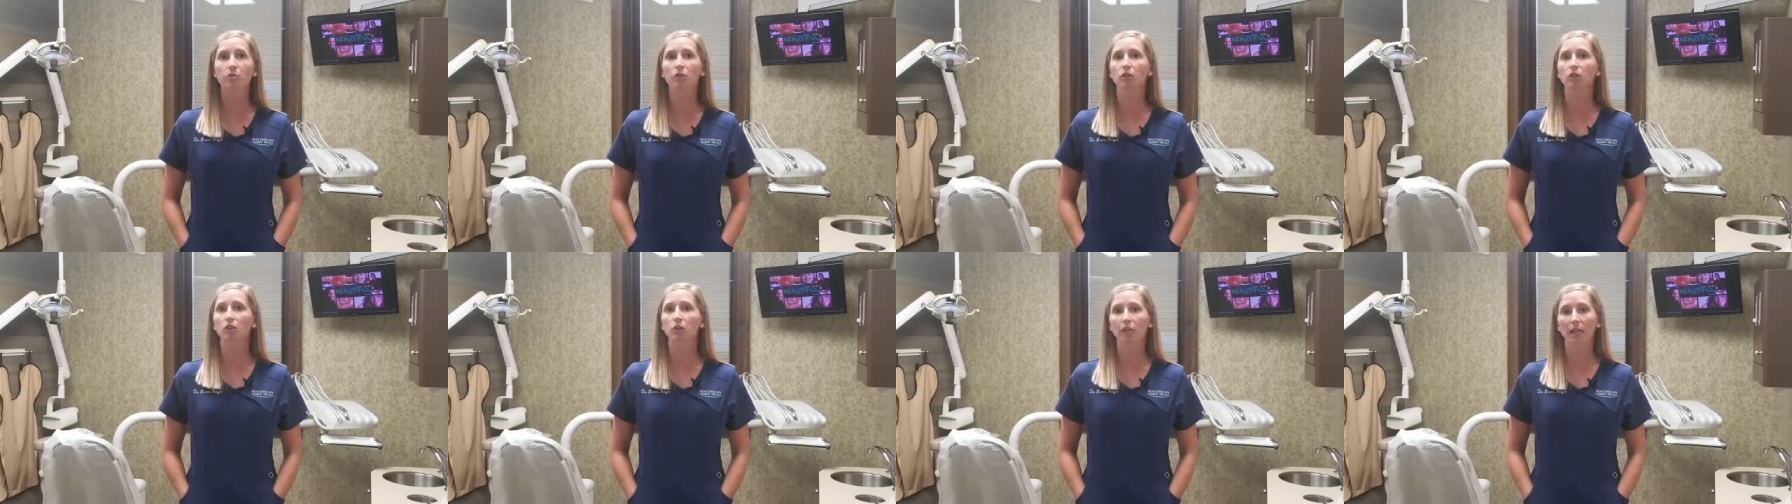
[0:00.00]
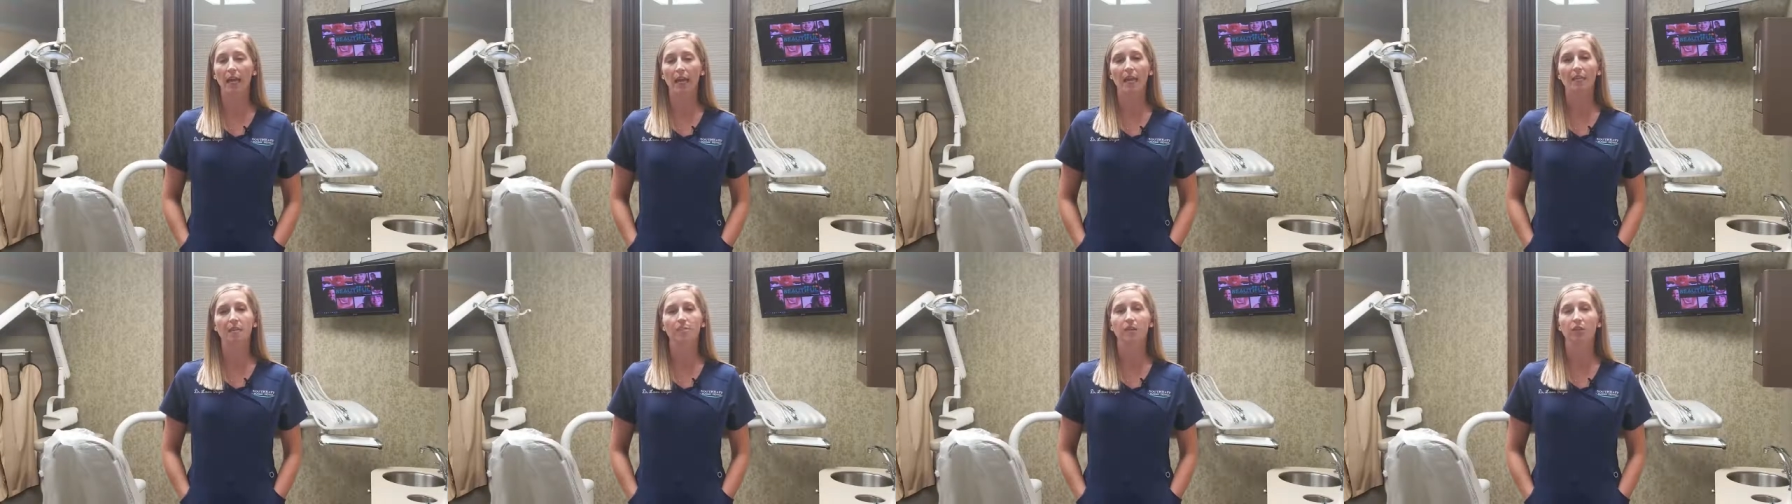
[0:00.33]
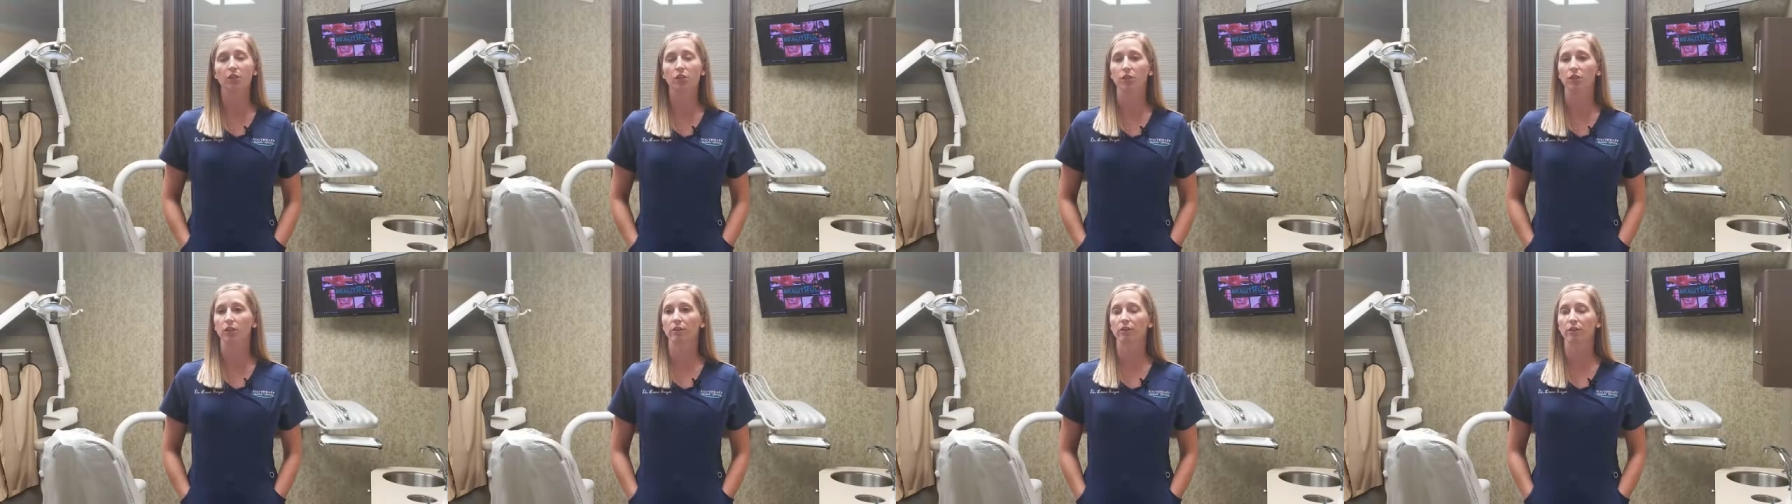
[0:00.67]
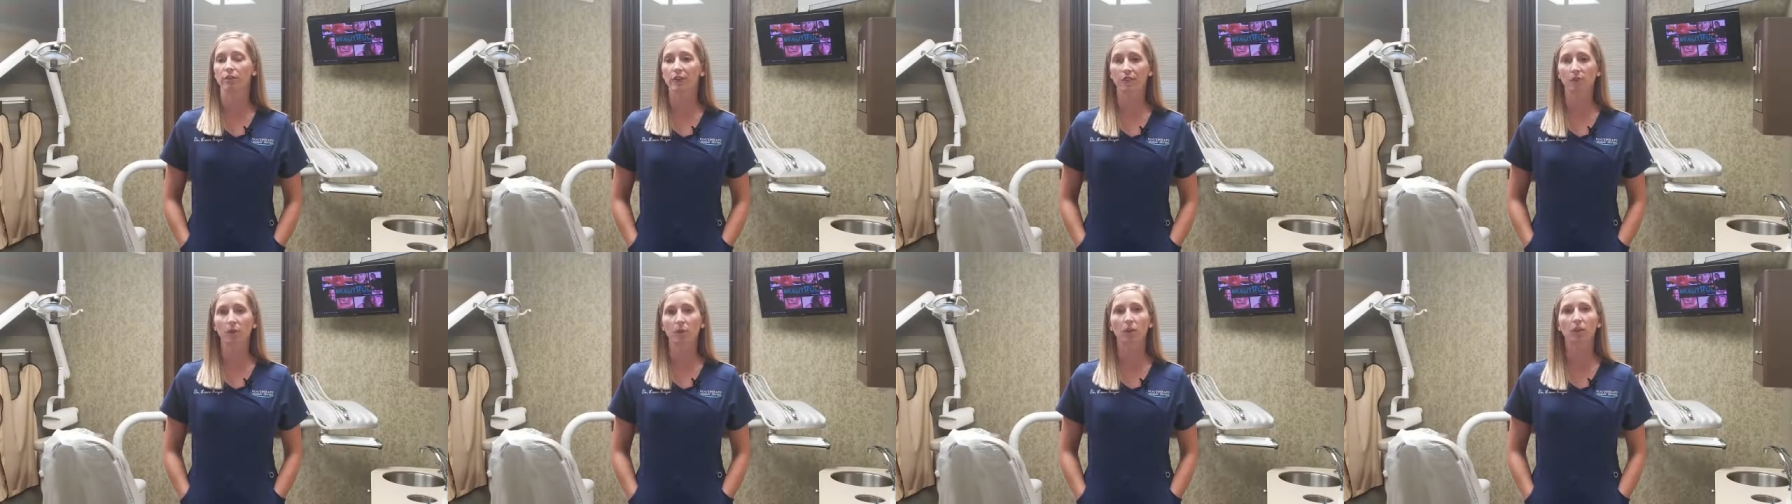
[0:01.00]
We'll look at it, make sure it
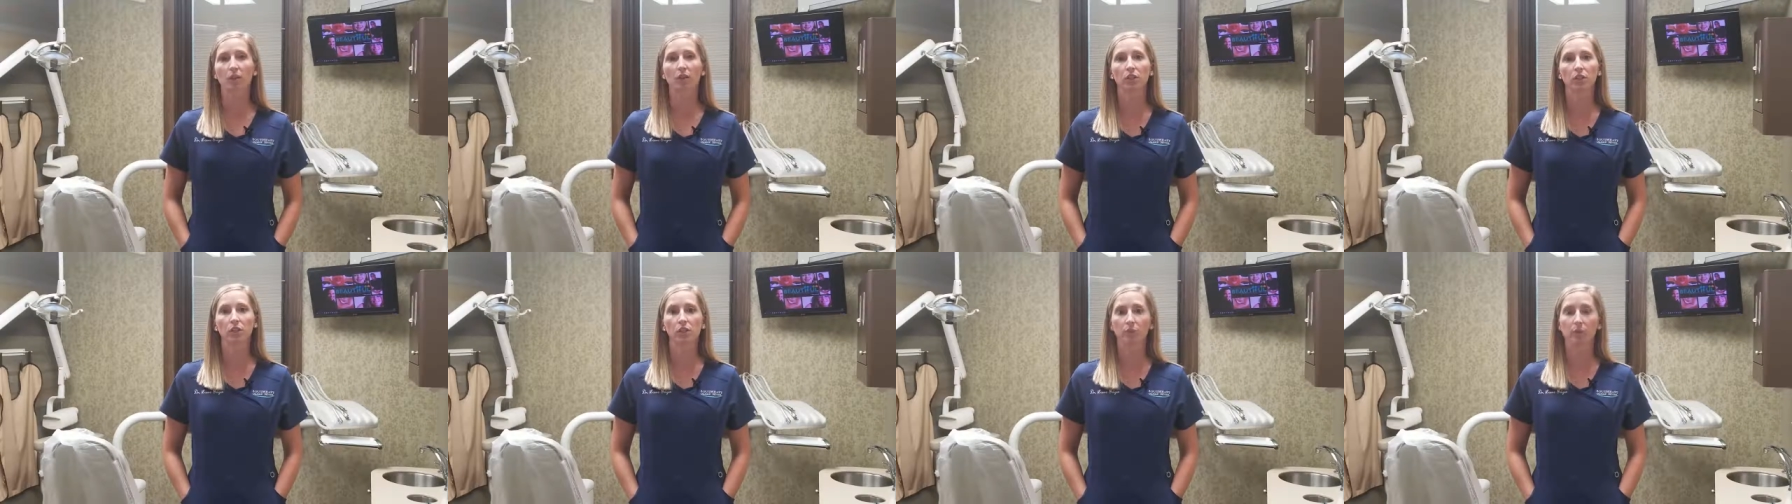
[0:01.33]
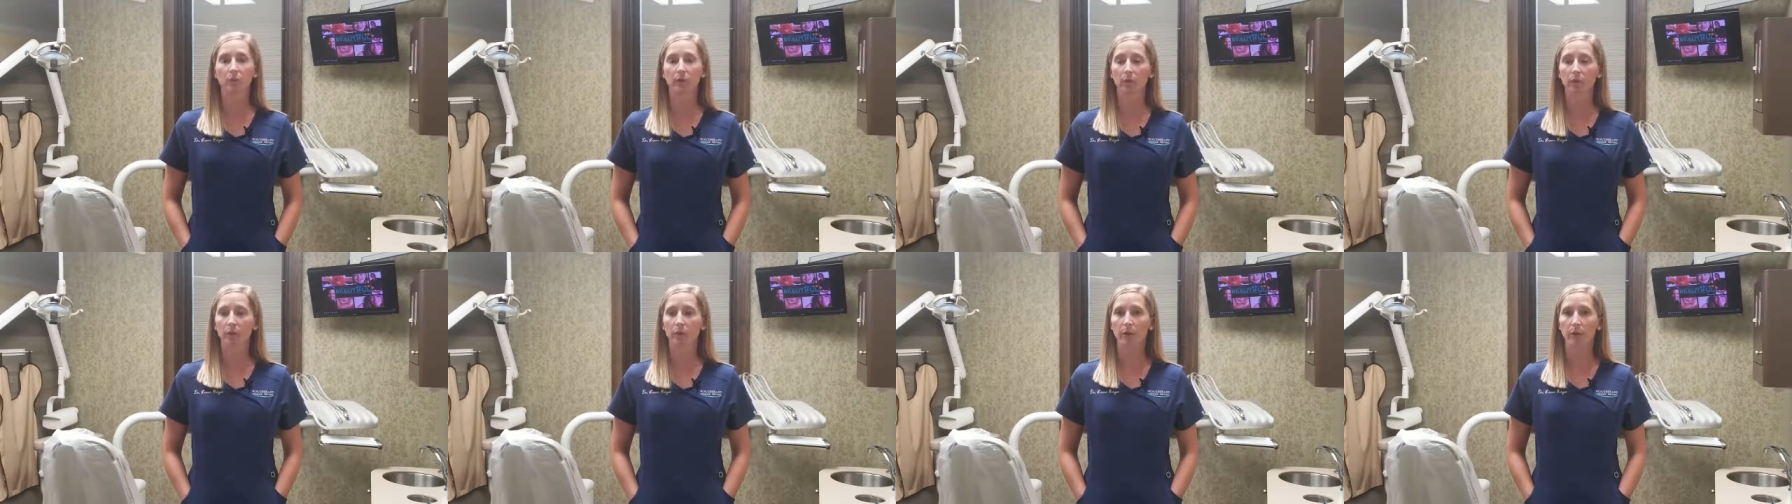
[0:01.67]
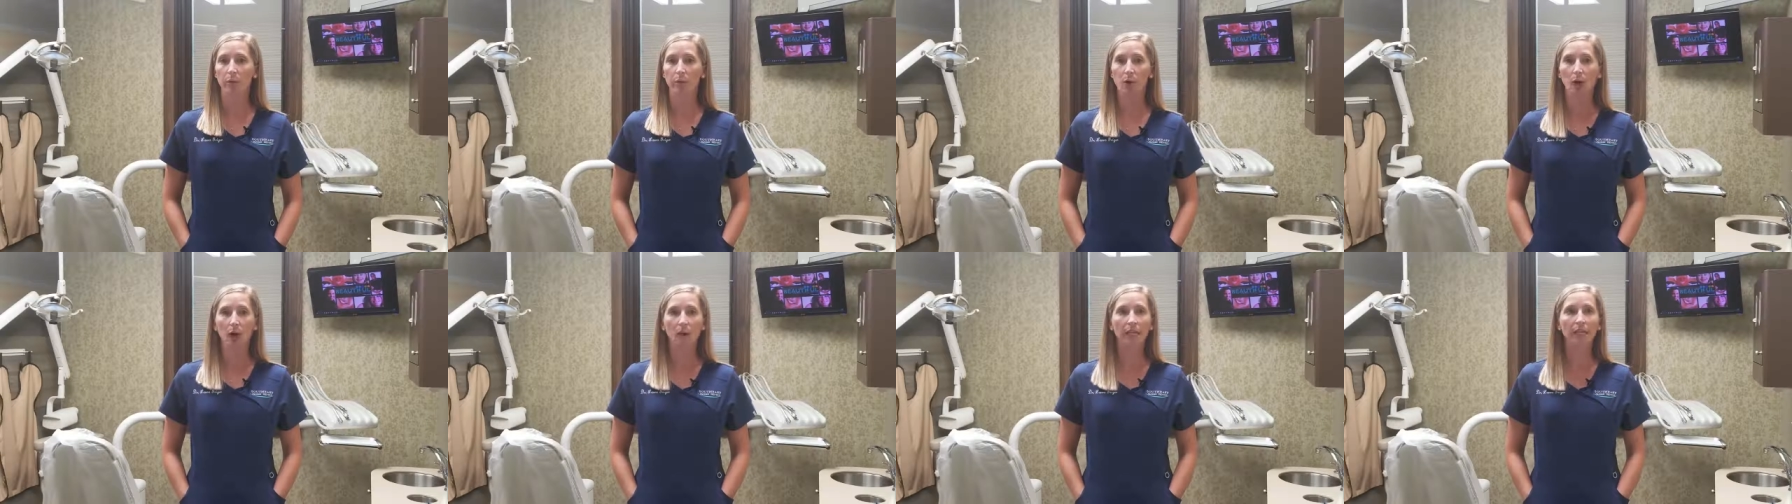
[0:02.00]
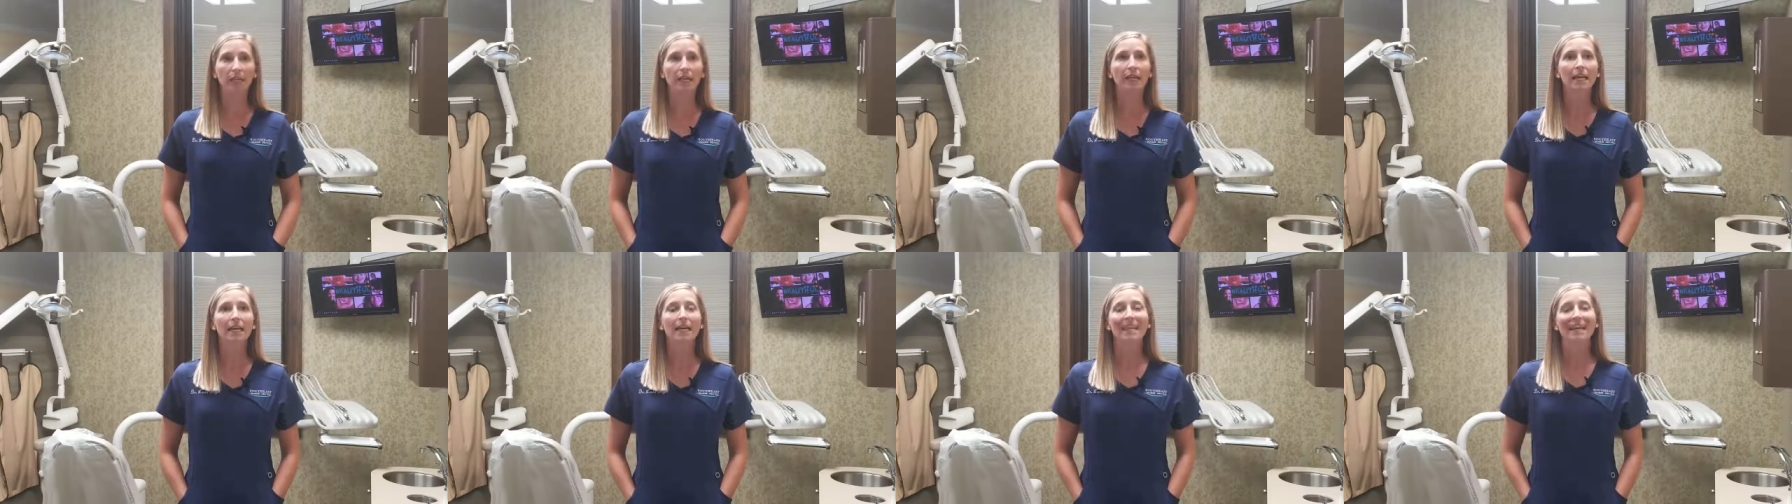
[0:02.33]
fits well, it's doing what we
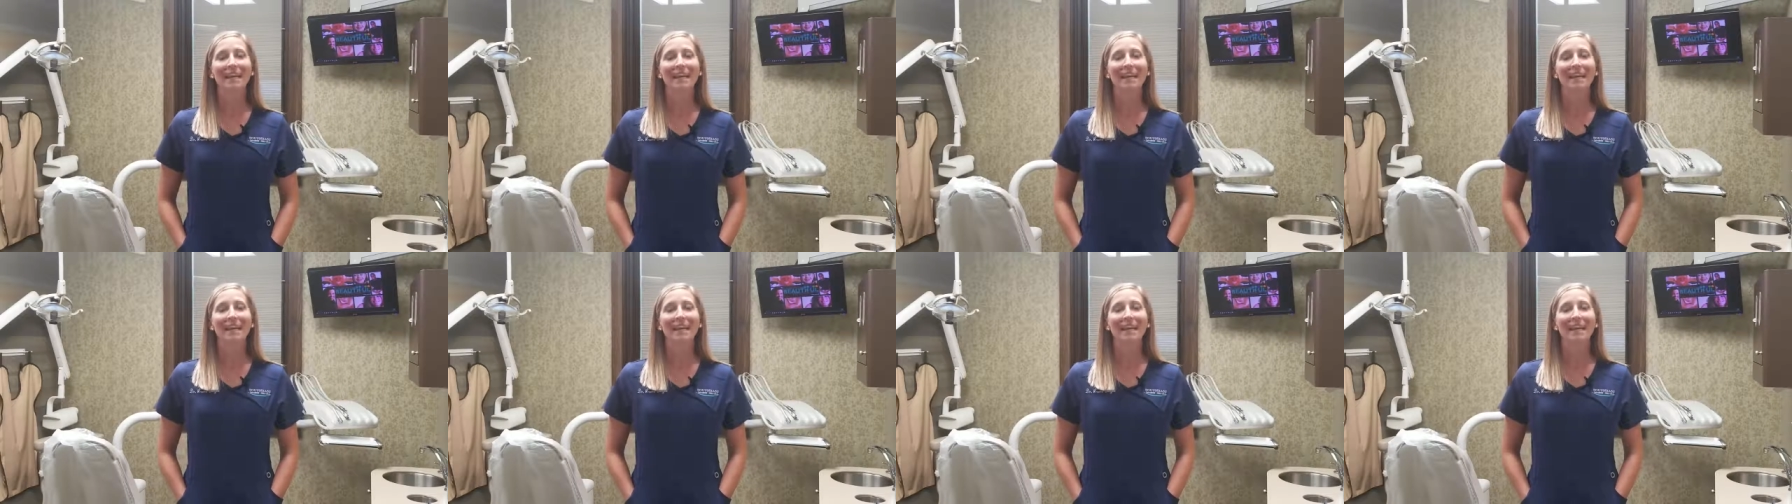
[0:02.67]
want,